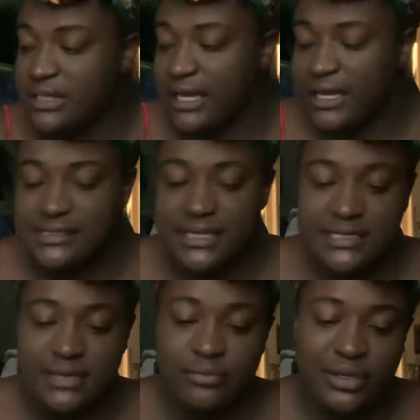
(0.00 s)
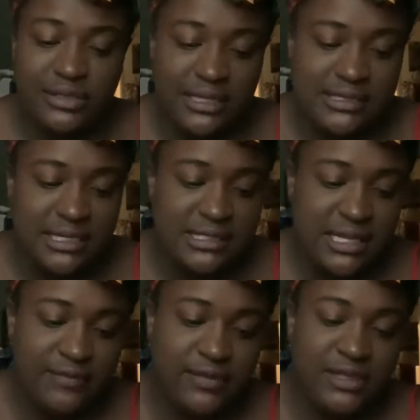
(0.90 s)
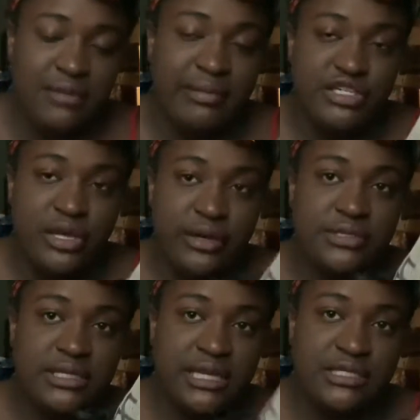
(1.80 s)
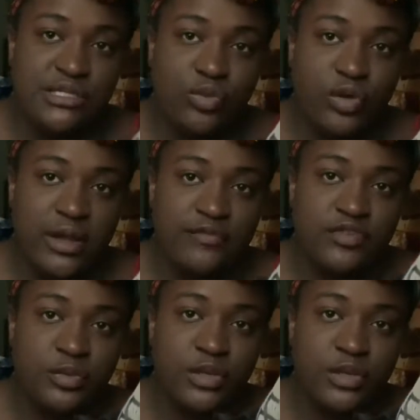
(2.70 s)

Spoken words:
like I said, I didn't bring these because even then my Chacos and Keens are more comfortable,